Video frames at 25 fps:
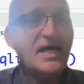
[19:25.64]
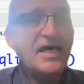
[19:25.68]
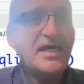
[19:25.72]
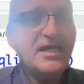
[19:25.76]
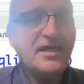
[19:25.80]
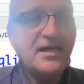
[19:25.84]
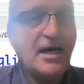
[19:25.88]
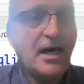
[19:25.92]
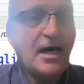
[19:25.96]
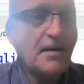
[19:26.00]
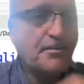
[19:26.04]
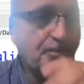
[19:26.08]

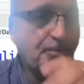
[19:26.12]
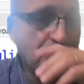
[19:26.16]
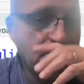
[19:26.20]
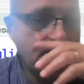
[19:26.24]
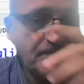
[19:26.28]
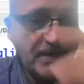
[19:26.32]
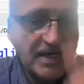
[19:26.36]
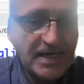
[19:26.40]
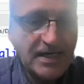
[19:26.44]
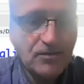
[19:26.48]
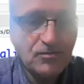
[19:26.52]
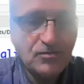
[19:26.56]
an upper
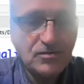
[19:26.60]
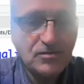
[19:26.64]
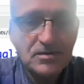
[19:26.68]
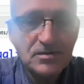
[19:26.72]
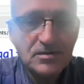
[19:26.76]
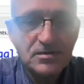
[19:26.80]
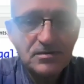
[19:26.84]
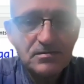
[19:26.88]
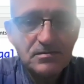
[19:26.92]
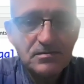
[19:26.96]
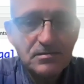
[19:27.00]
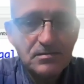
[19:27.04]
bound.
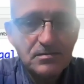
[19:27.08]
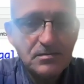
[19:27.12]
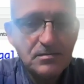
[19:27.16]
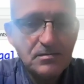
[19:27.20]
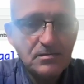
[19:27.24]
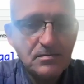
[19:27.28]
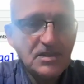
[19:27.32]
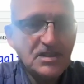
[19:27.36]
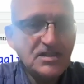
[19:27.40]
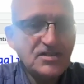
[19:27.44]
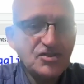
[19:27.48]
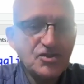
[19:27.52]

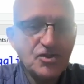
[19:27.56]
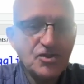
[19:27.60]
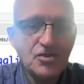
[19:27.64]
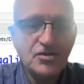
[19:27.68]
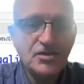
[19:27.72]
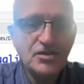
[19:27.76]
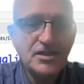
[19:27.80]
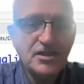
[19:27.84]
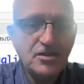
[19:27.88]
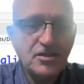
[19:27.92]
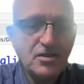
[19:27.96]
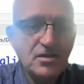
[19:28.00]
It's
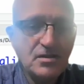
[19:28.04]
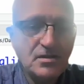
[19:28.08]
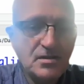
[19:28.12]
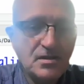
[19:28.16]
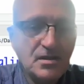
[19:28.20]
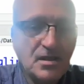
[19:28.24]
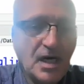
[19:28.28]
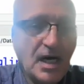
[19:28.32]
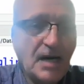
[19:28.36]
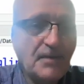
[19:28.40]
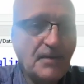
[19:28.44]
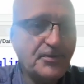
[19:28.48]
only
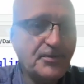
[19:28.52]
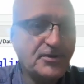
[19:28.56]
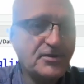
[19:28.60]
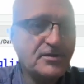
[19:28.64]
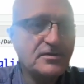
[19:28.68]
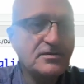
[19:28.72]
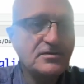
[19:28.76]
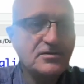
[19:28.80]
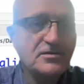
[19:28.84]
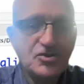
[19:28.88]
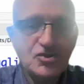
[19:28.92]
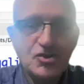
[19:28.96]
upper.
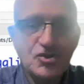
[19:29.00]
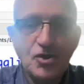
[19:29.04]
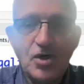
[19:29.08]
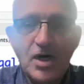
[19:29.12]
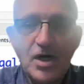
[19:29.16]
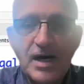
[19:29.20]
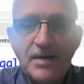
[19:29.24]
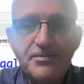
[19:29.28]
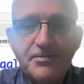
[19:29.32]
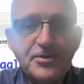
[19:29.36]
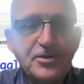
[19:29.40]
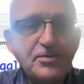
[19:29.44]
So
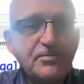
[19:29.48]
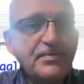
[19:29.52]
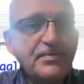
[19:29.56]
upper